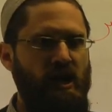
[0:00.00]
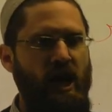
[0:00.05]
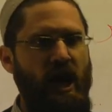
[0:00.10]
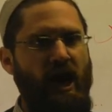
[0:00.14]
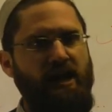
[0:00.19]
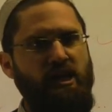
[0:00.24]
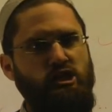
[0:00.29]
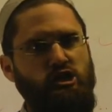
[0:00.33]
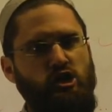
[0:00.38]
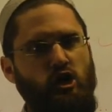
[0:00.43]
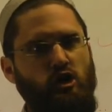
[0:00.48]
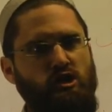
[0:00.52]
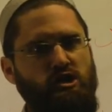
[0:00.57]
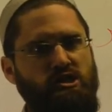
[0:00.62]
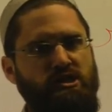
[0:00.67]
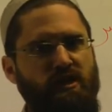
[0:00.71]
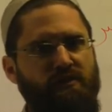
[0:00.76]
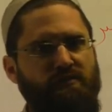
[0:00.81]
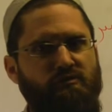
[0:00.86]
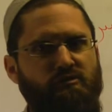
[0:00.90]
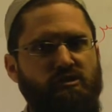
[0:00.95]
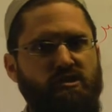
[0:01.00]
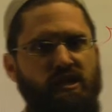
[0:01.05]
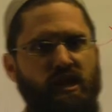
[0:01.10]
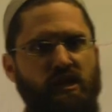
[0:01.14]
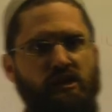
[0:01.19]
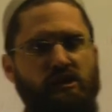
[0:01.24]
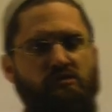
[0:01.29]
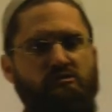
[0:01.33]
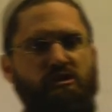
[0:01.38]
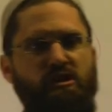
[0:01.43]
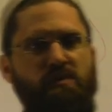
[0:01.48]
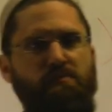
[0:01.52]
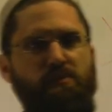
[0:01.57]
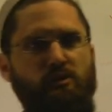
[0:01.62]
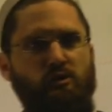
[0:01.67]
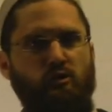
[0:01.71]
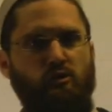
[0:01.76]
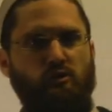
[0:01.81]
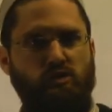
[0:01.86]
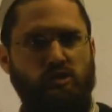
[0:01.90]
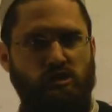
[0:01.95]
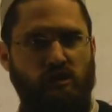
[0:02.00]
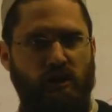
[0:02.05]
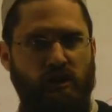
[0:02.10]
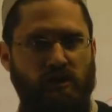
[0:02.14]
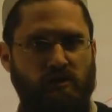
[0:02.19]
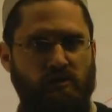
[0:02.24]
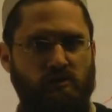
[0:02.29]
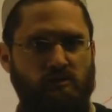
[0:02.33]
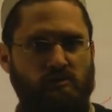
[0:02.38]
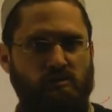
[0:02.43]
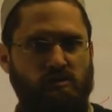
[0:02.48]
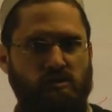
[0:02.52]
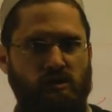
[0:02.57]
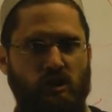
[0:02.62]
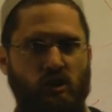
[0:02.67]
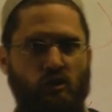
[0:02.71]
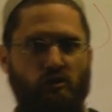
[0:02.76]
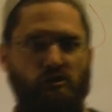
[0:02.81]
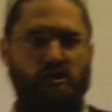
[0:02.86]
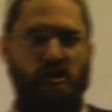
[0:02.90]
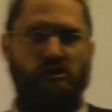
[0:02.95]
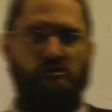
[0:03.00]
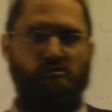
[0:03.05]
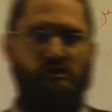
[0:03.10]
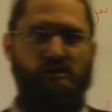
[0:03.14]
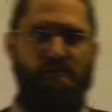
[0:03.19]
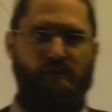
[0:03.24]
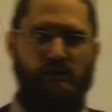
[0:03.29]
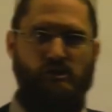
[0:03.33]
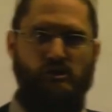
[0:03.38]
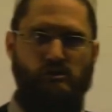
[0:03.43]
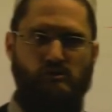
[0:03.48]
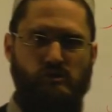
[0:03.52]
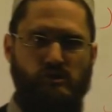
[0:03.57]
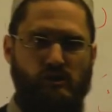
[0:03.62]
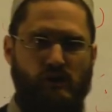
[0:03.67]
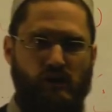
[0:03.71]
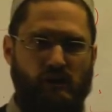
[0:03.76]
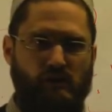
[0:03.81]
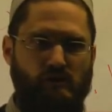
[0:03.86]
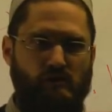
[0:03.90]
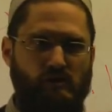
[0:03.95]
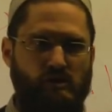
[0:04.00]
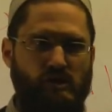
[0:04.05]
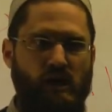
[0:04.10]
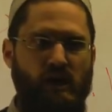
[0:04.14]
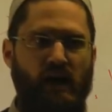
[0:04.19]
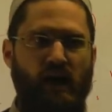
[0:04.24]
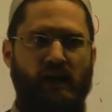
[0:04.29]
And the scholars differ, is that 3 pure cycles, or is it 3 menstrual cycles?